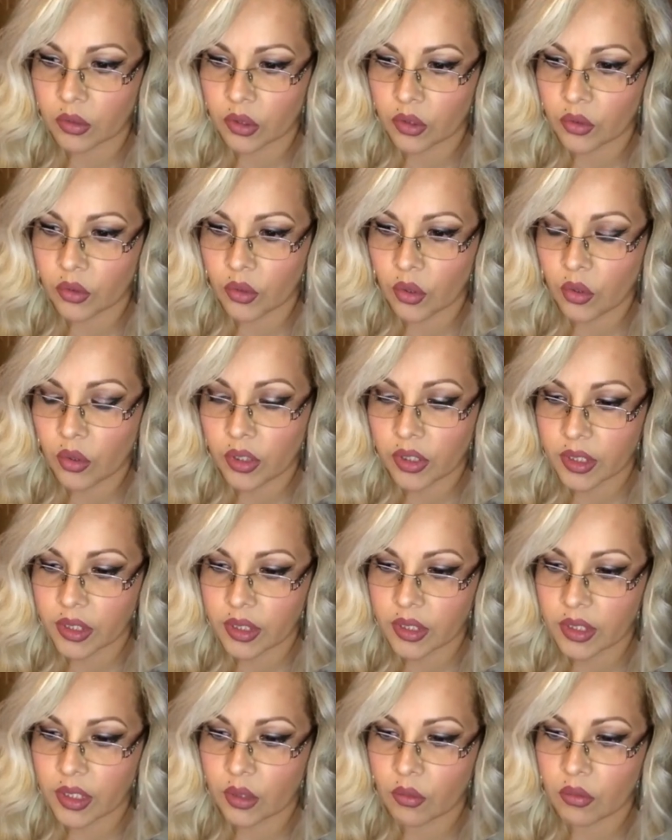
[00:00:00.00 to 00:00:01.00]
Senator
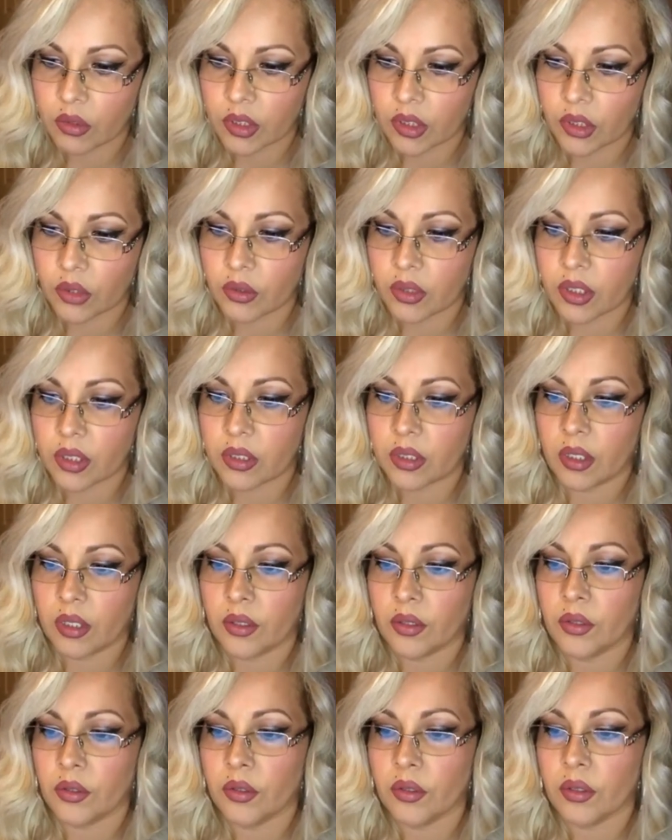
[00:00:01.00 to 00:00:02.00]
from
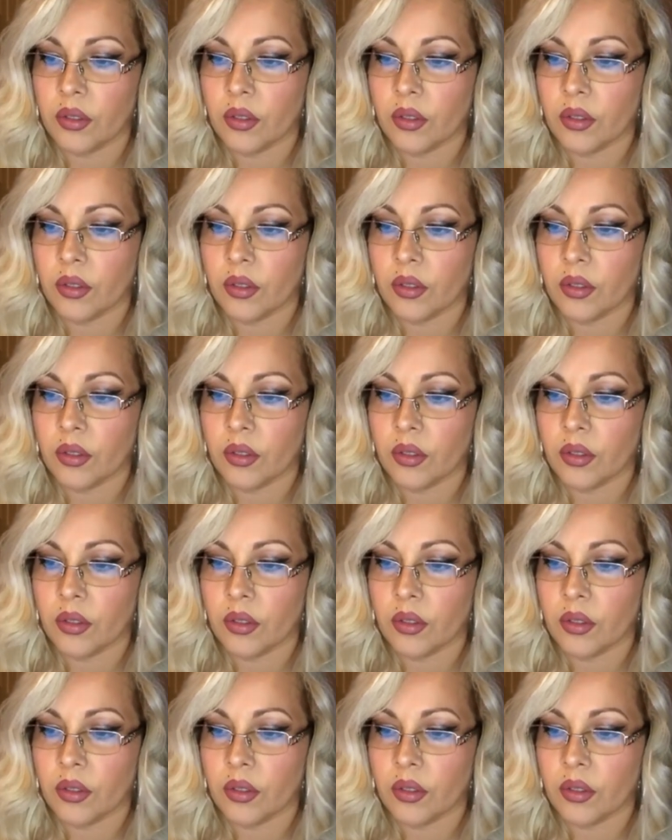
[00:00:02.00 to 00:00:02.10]
Nebraska.